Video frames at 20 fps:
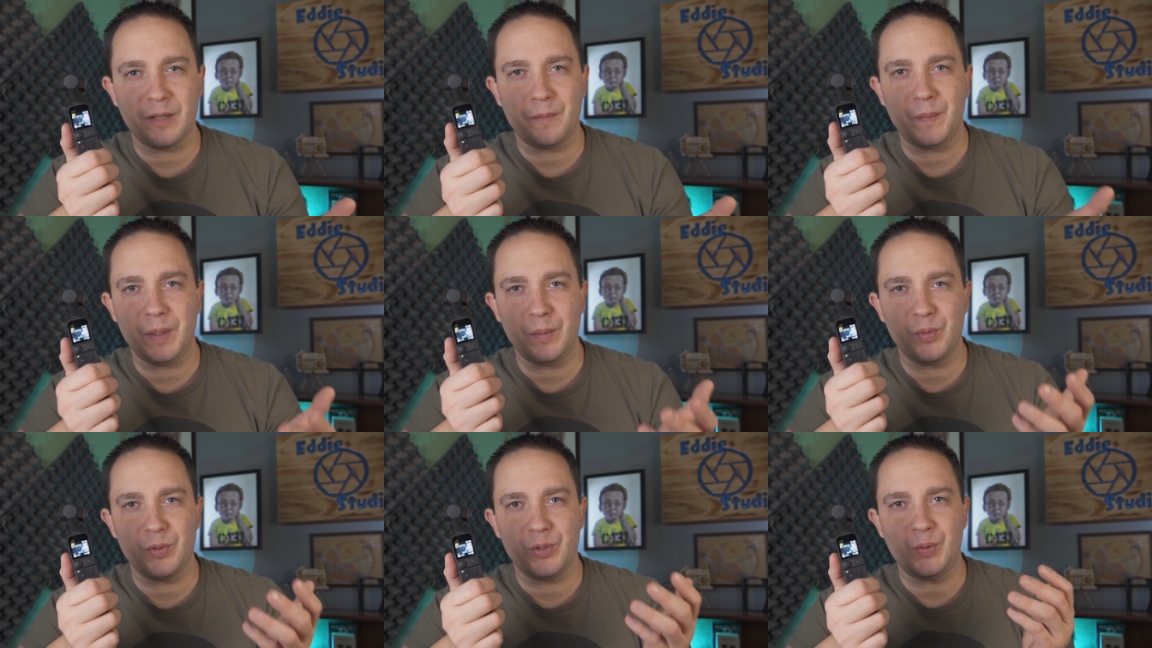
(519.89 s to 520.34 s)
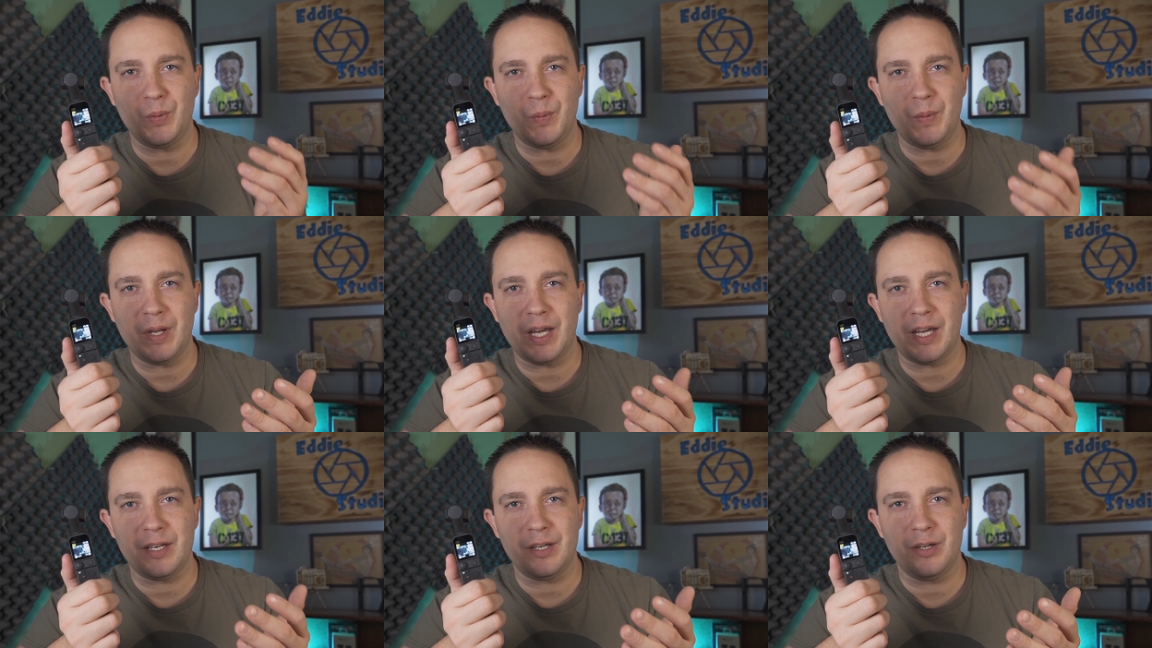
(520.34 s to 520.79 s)
people do
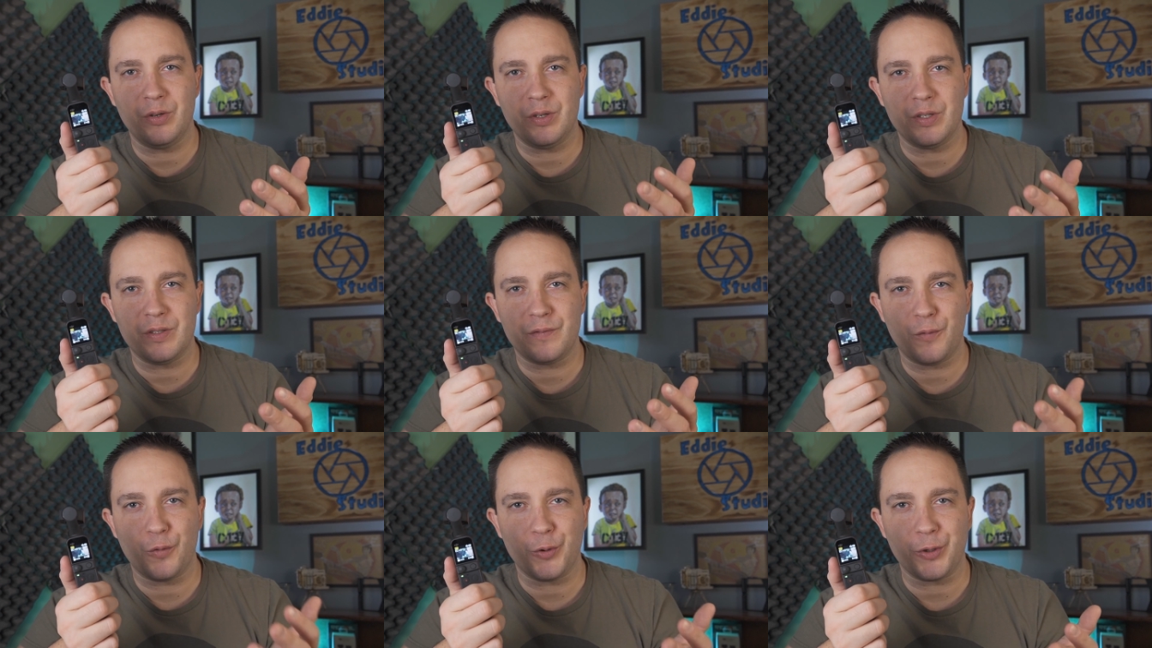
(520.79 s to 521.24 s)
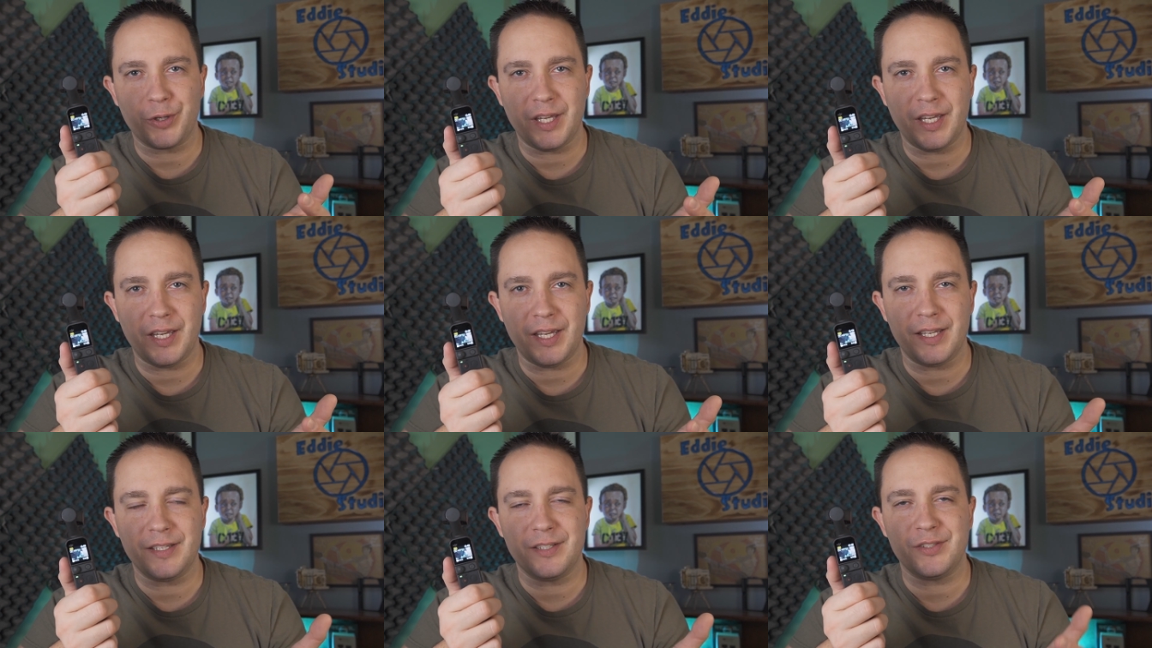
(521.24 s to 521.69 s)
not notice 4K,